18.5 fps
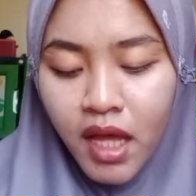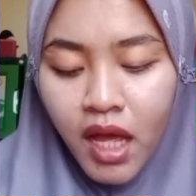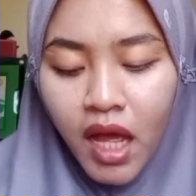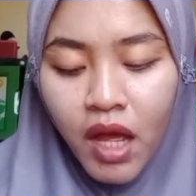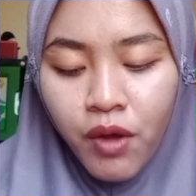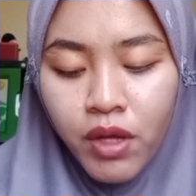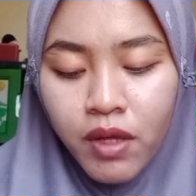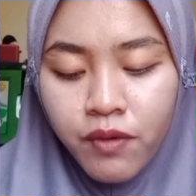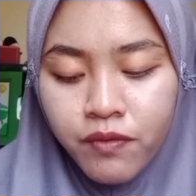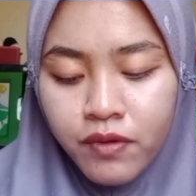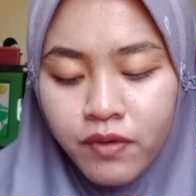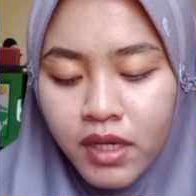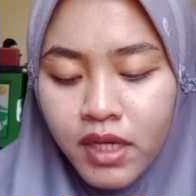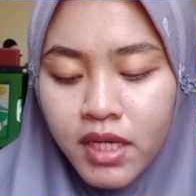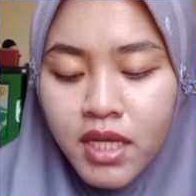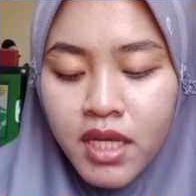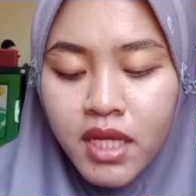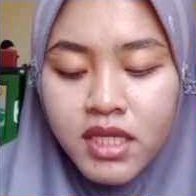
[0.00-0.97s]

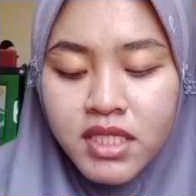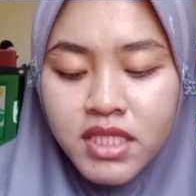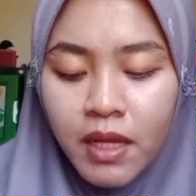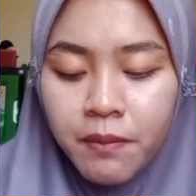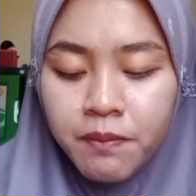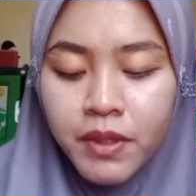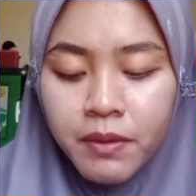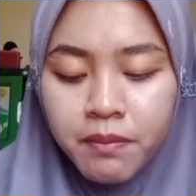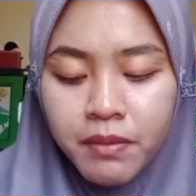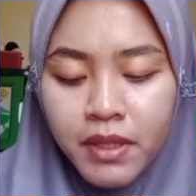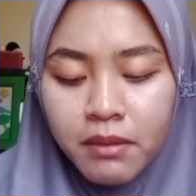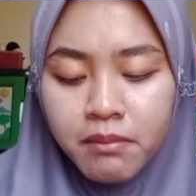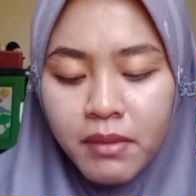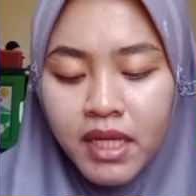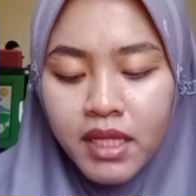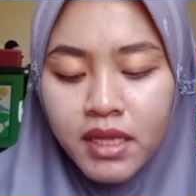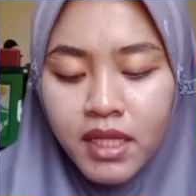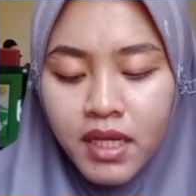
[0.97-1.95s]
However, some people
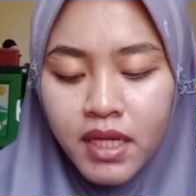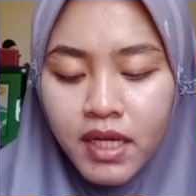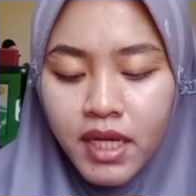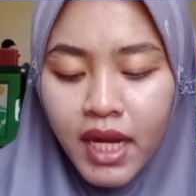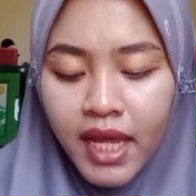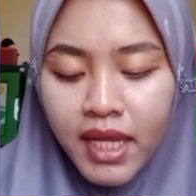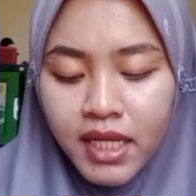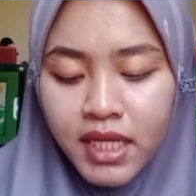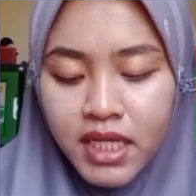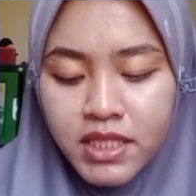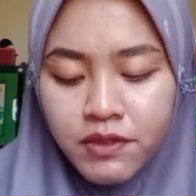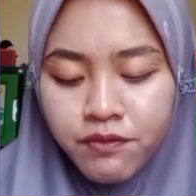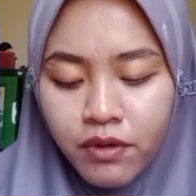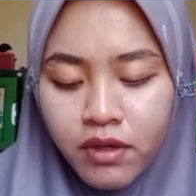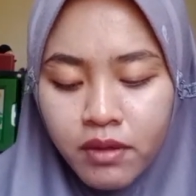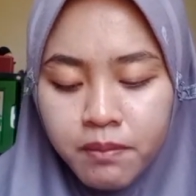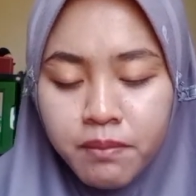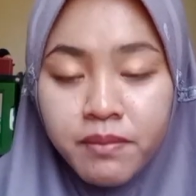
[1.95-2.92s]
might learn English
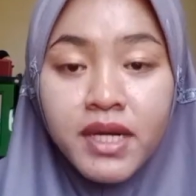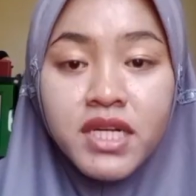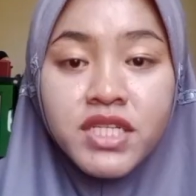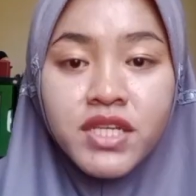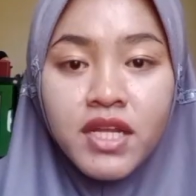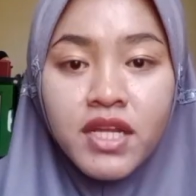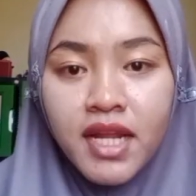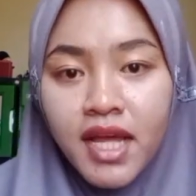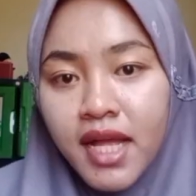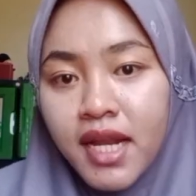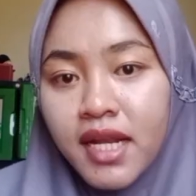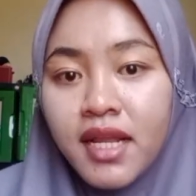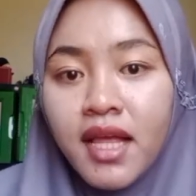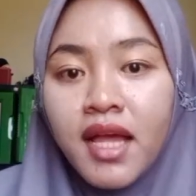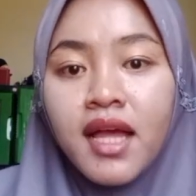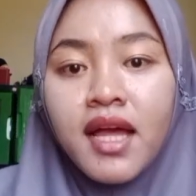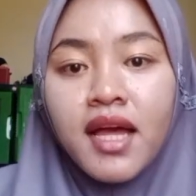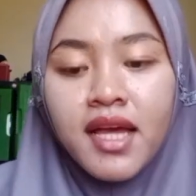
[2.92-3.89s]
for personal,
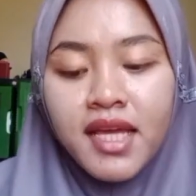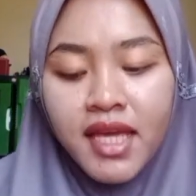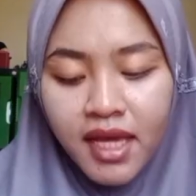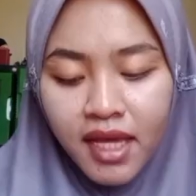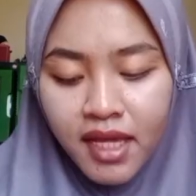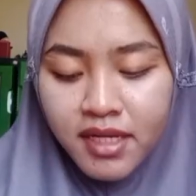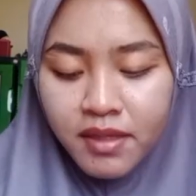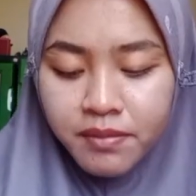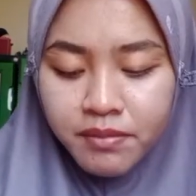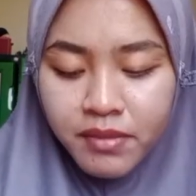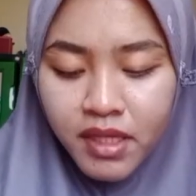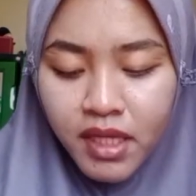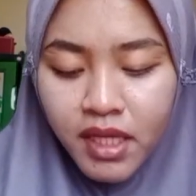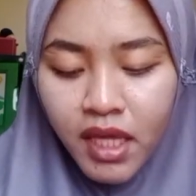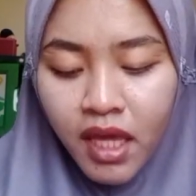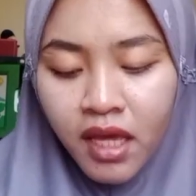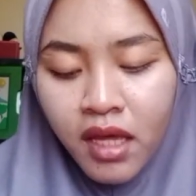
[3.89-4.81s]
academic,